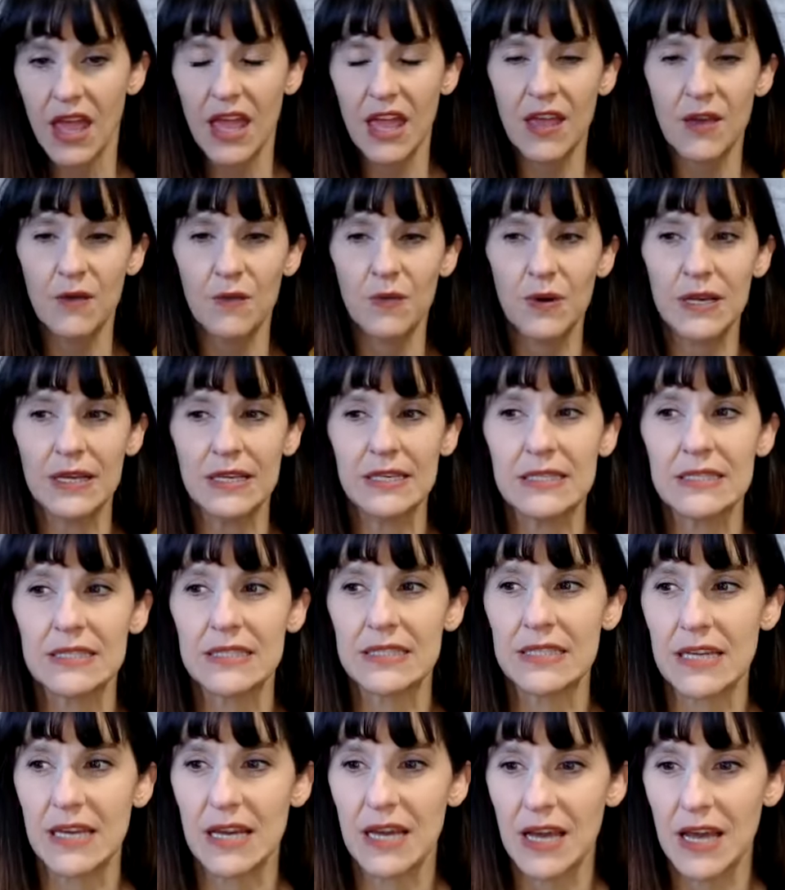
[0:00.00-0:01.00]
it
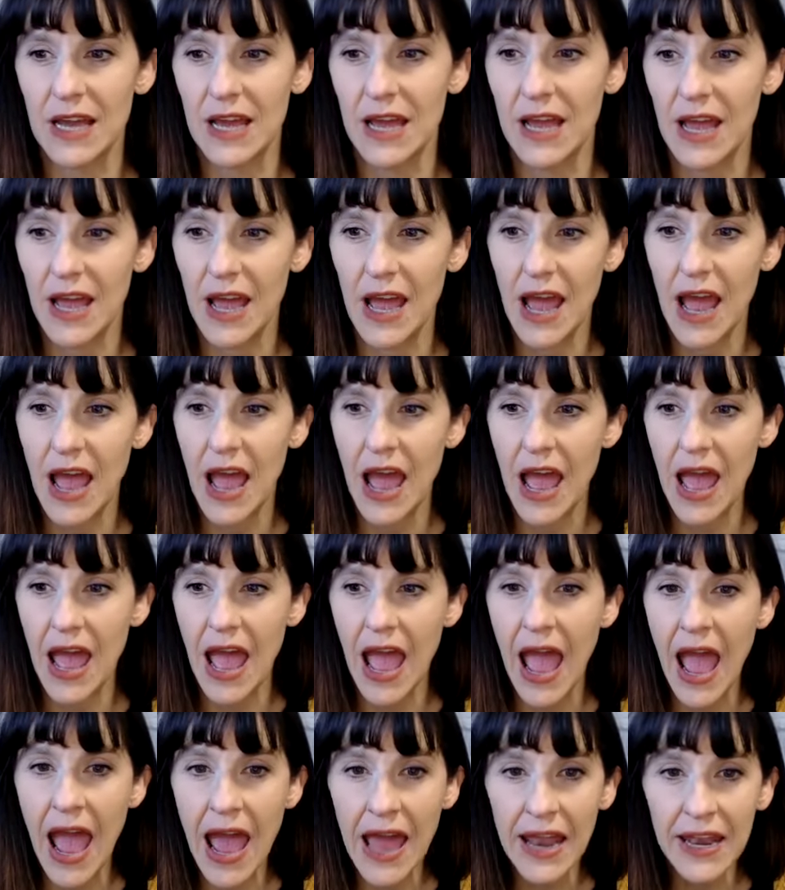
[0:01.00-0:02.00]
was
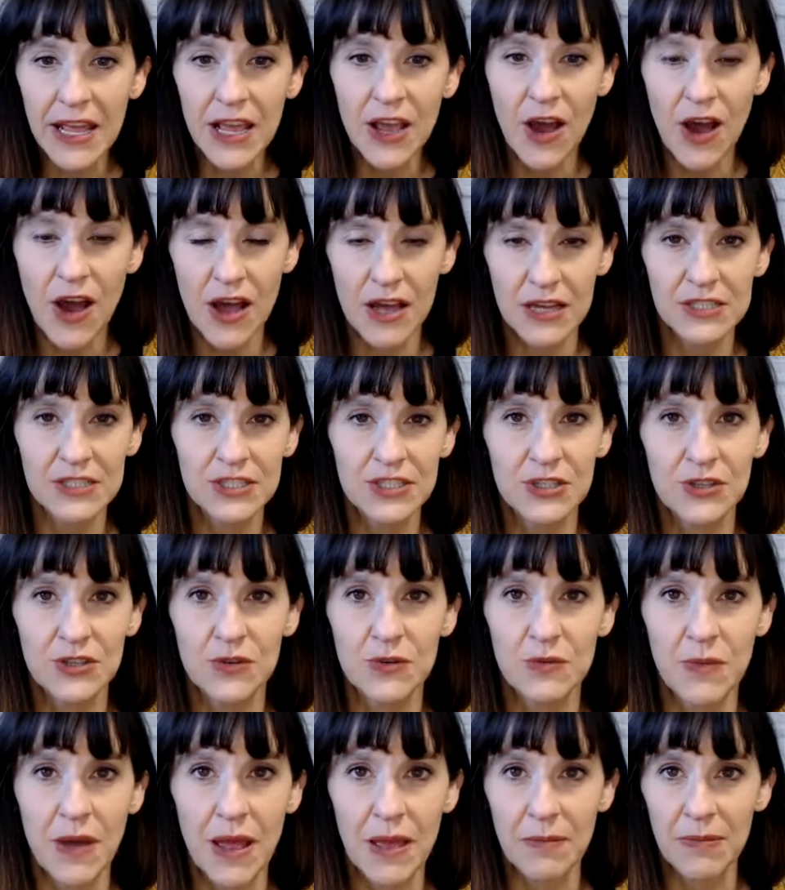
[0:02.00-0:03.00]
adding
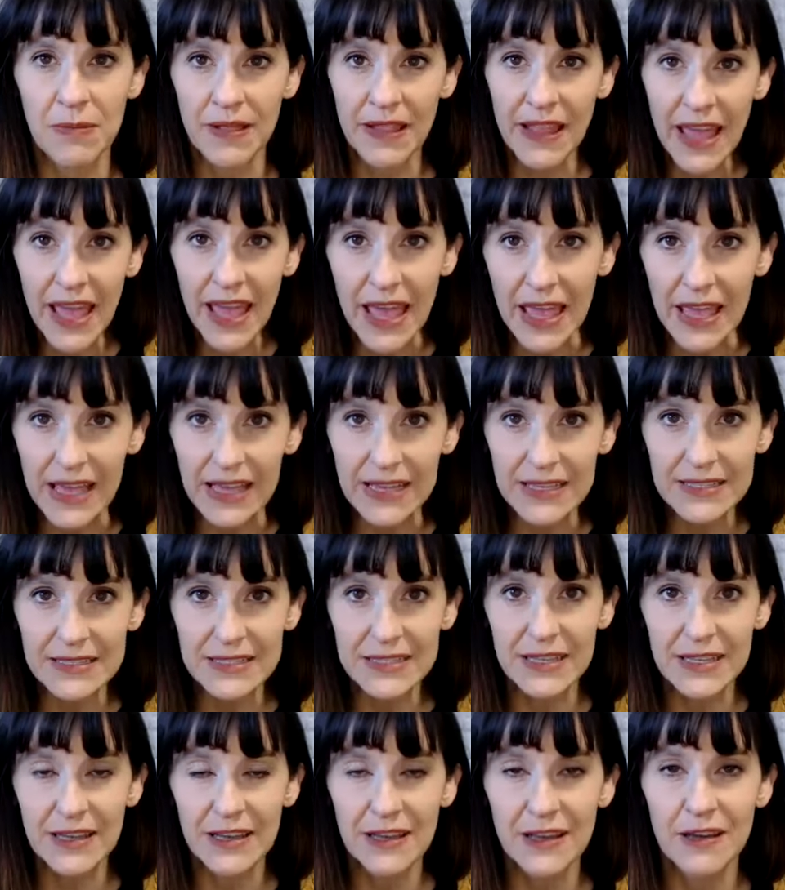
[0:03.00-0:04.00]
onto my plate.
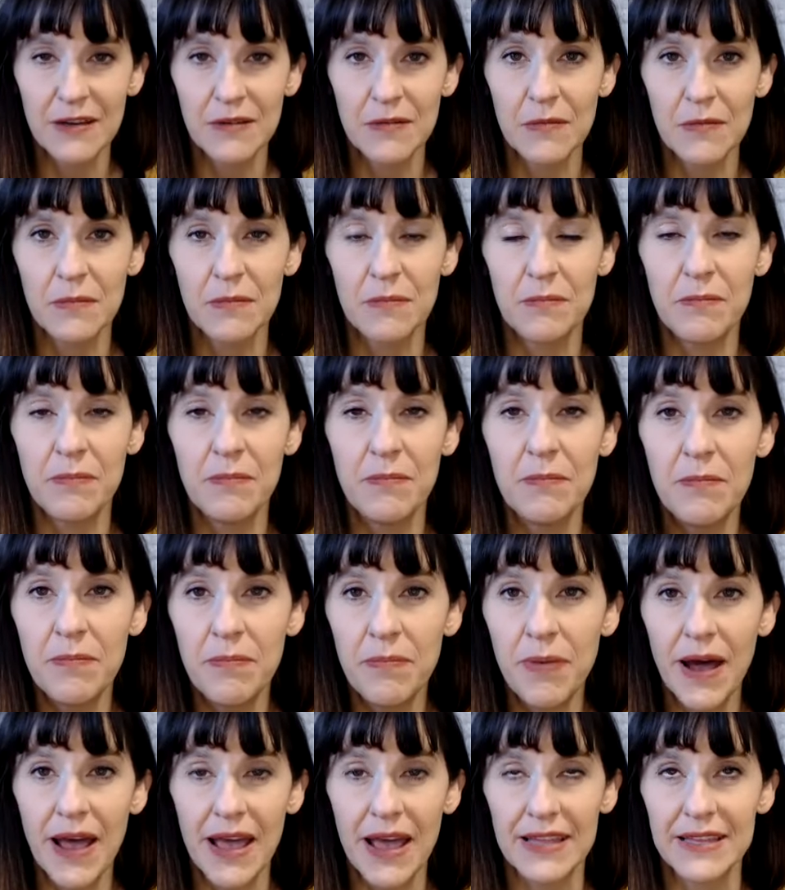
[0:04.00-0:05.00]

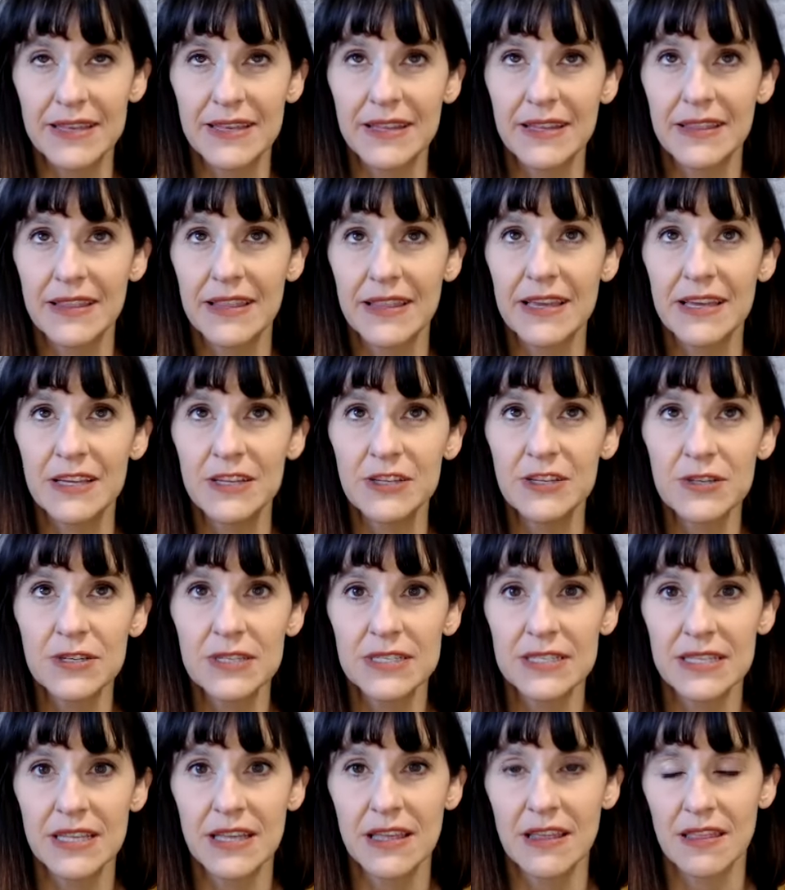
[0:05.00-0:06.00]
But the
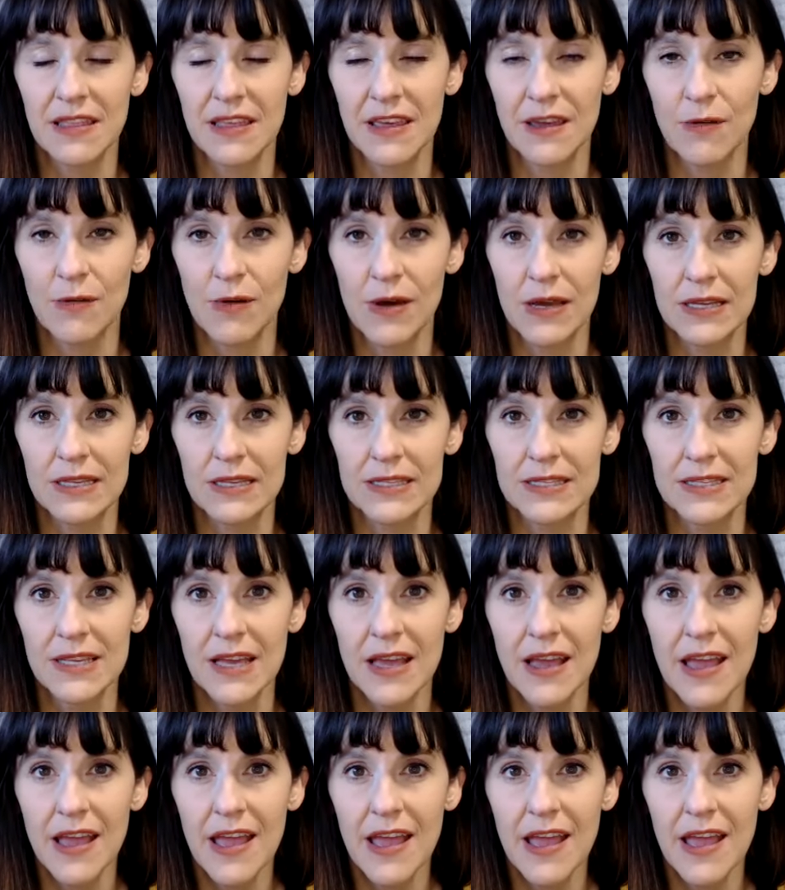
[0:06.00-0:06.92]
interesting thing was